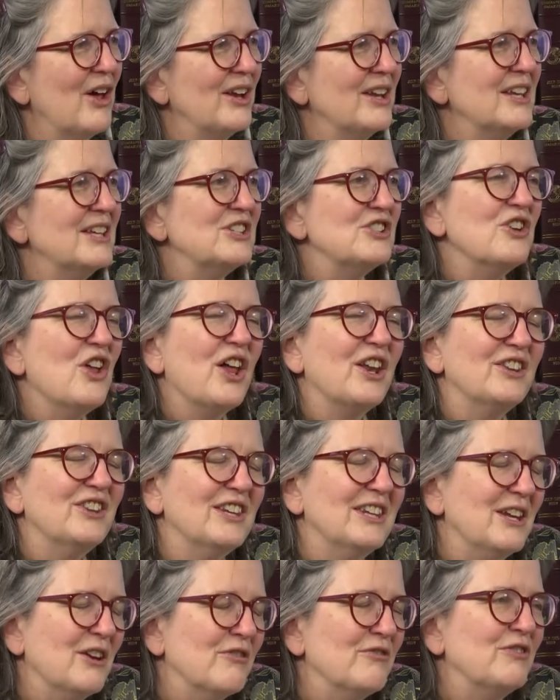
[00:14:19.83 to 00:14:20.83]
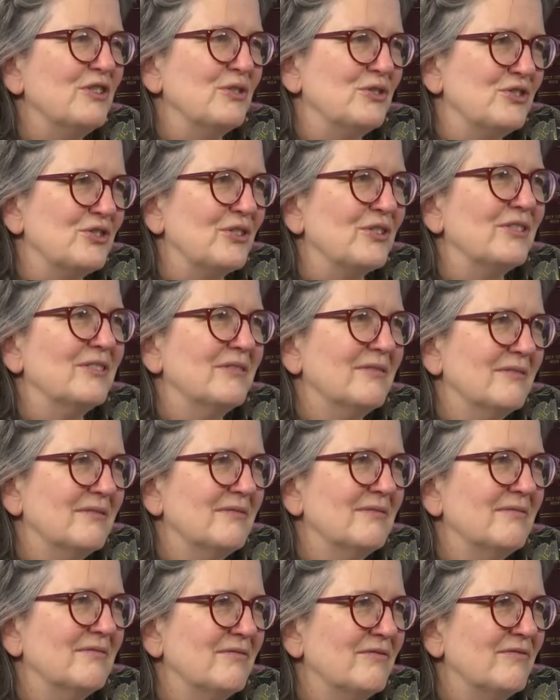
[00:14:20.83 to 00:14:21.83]
it's not in the near future,
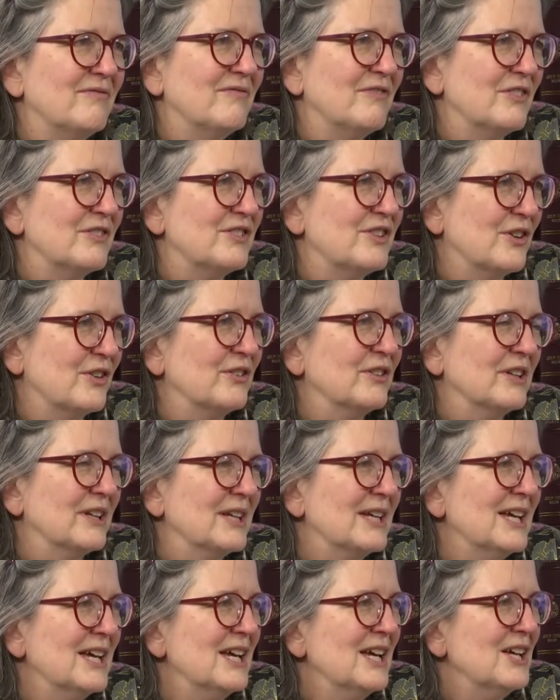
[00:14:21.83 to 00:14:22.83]
certainly.